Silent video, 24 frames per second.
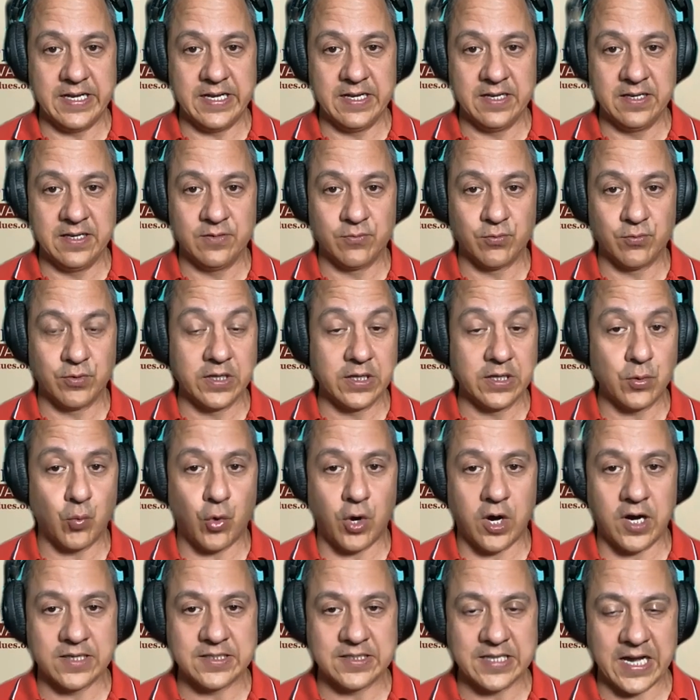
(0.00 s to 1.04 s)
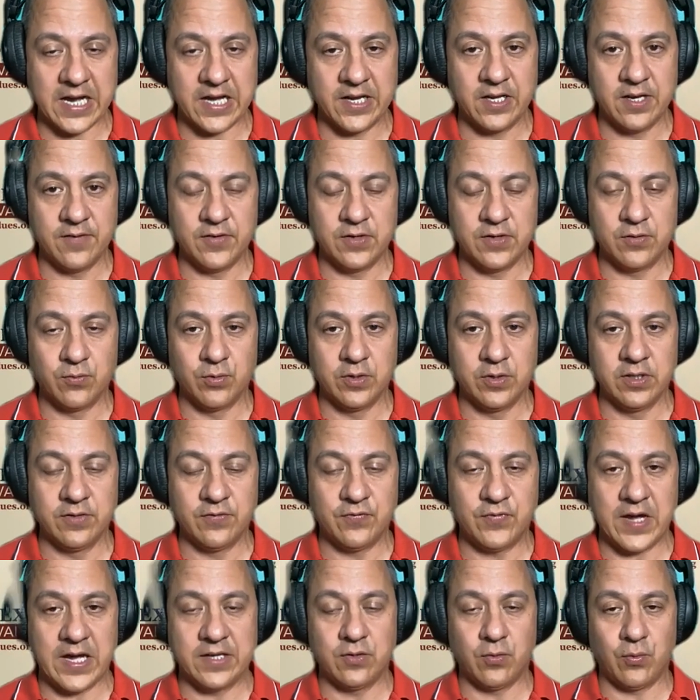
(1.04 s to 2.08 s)
and really walked out of and really
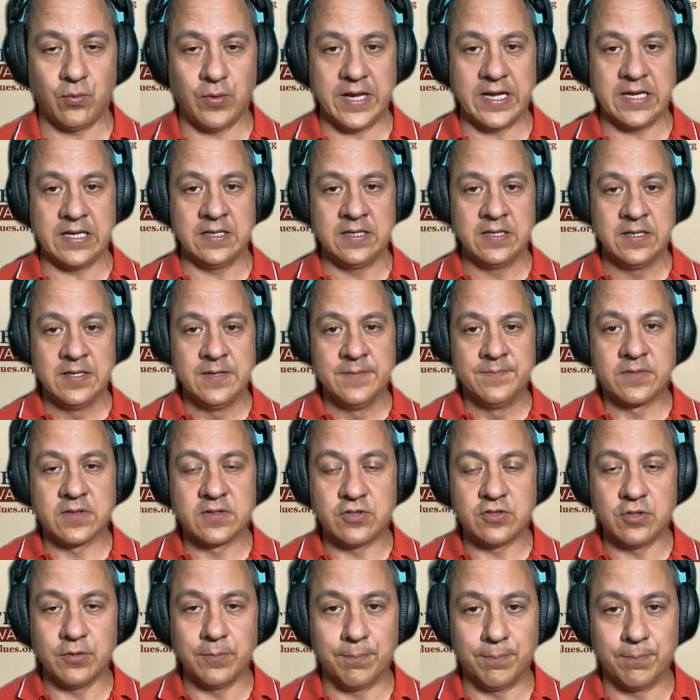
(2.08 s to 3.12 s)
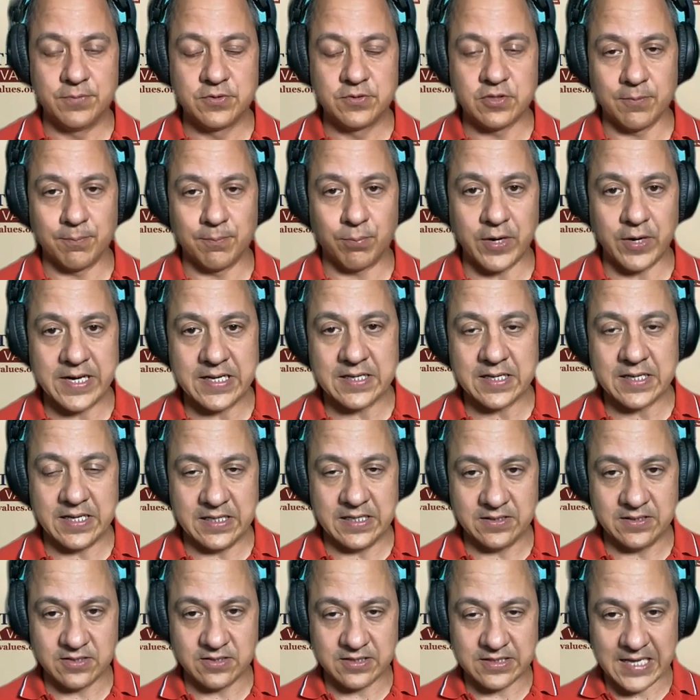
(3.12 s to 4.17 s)
found a way to break
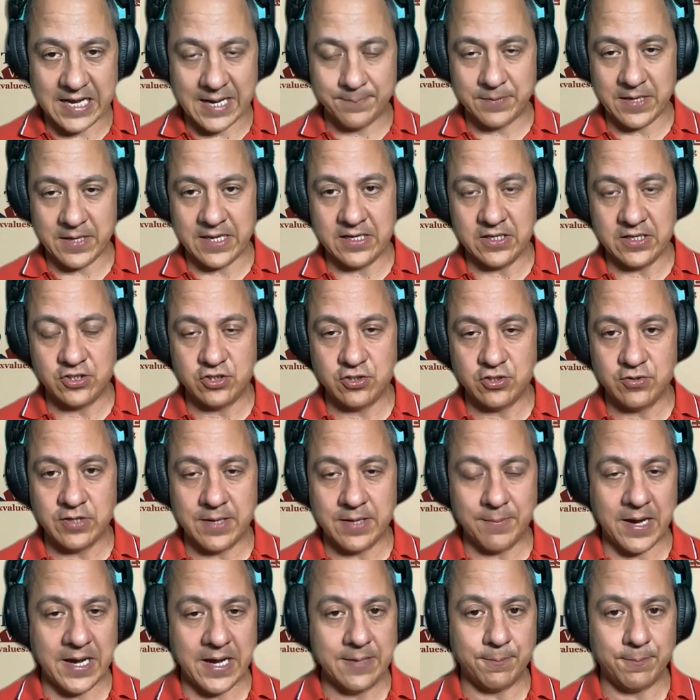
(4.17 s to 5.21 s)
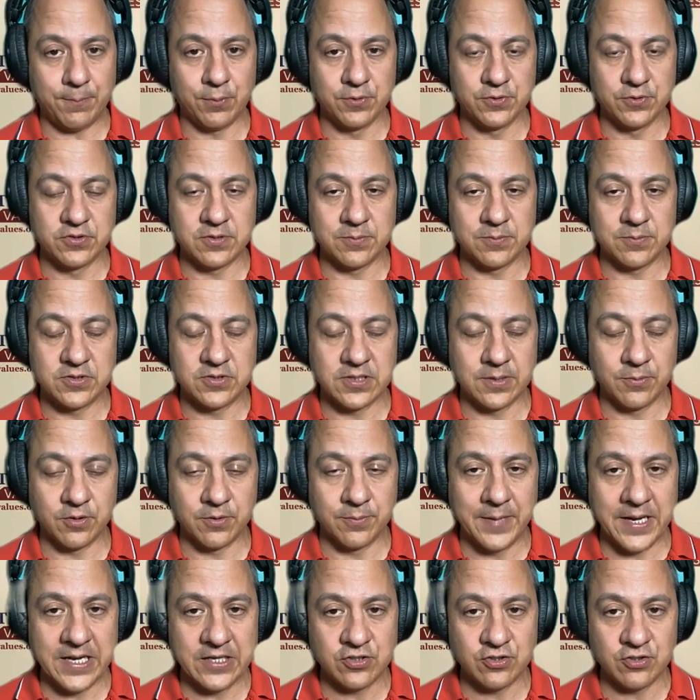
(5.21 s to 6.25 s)
and stop that issue, they might pull some similar
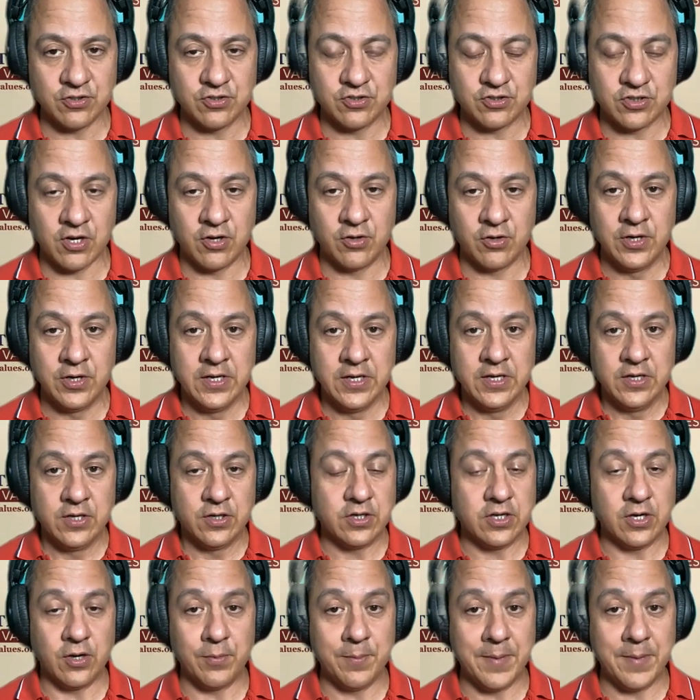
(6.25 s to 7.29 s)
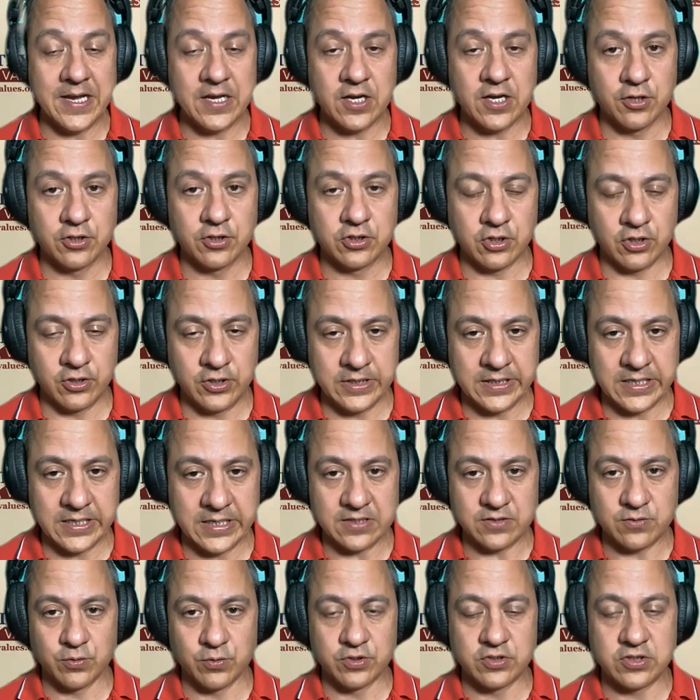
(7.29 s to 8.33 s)
measures. So, we may go 30
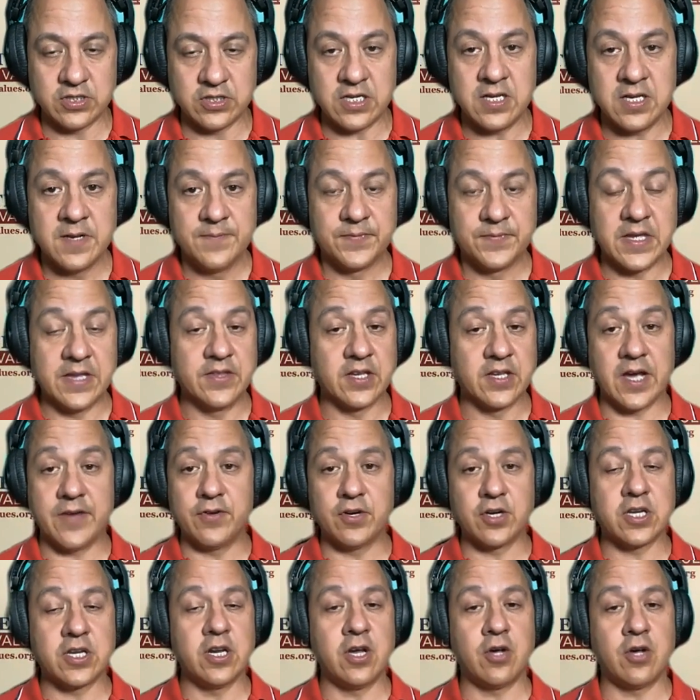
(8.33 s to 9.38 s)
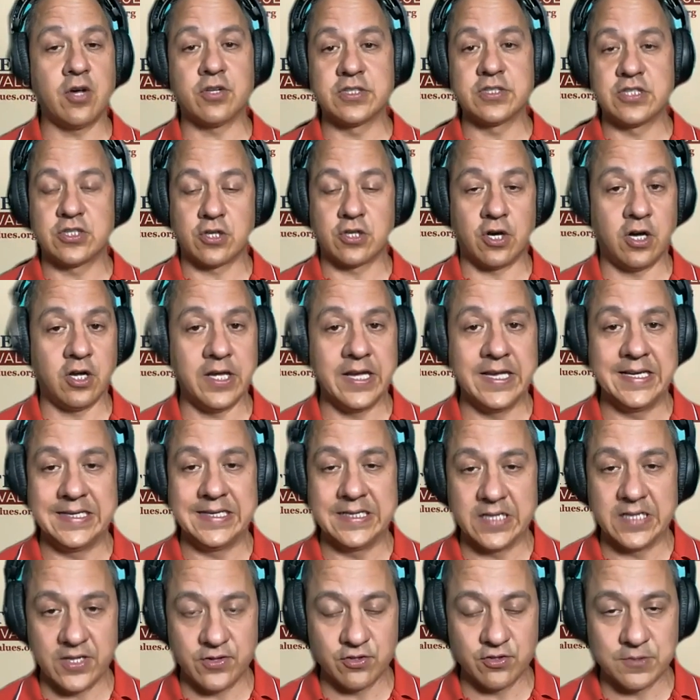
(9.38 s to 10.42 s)
days. We'll see. And the governor can always call
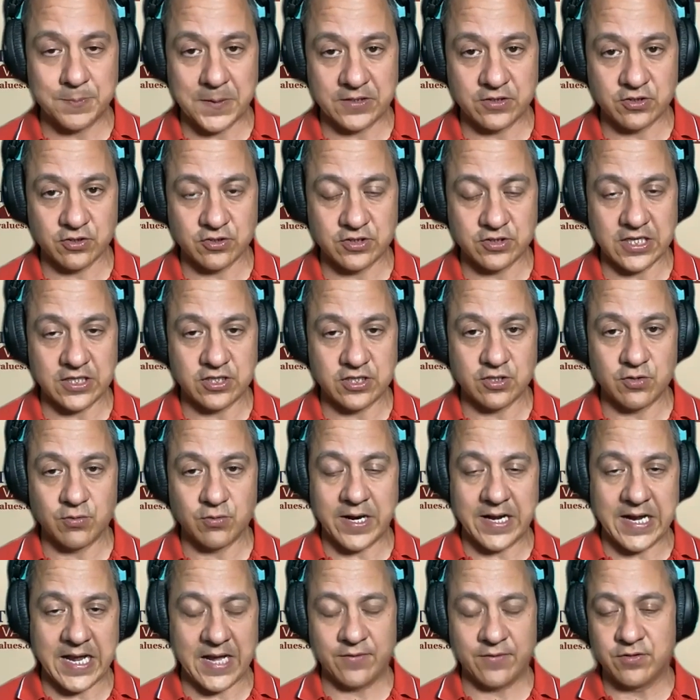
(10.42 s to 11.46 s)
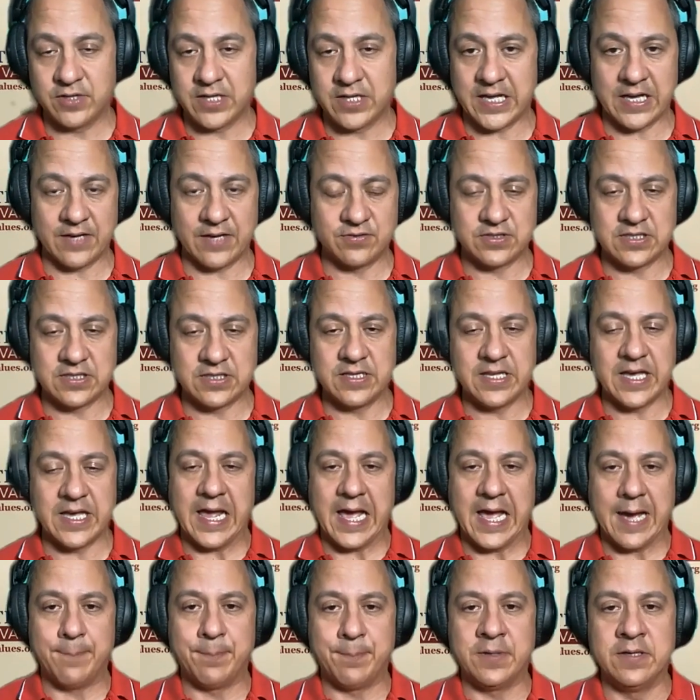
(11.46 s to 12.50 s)
another special session right after that. I've seen that
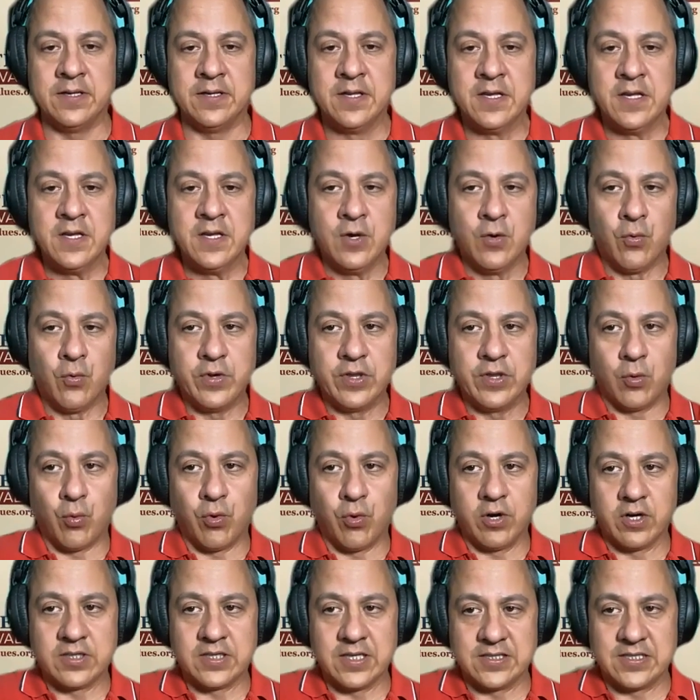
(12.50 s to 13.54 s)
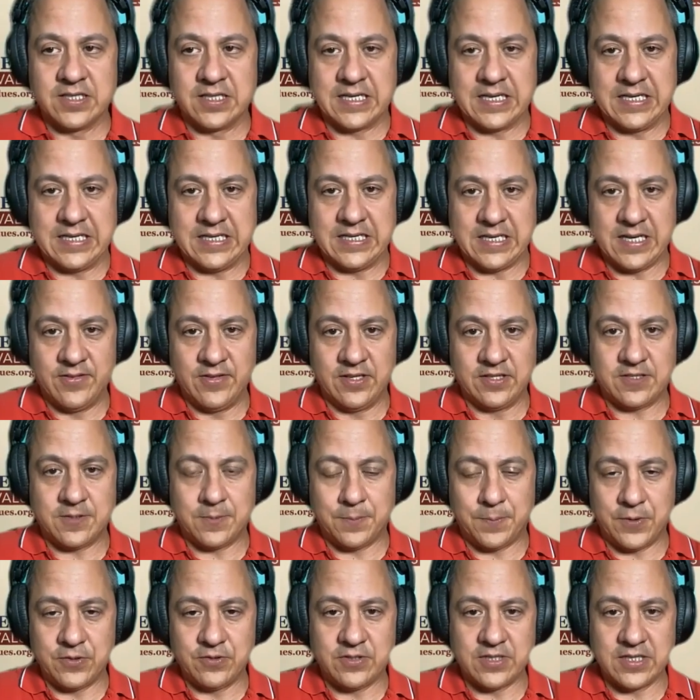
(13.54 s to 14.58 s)
happen when the work doesn't get done that's
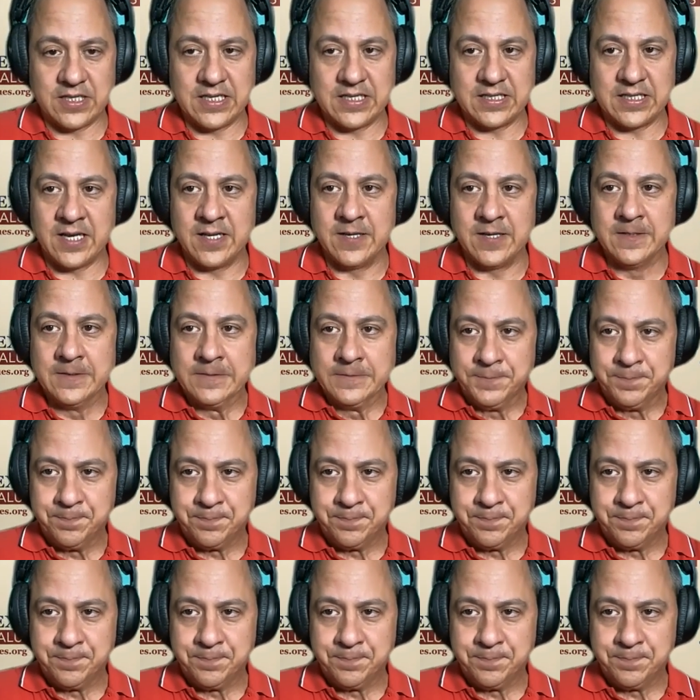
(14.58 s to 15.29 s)
supposed to get done.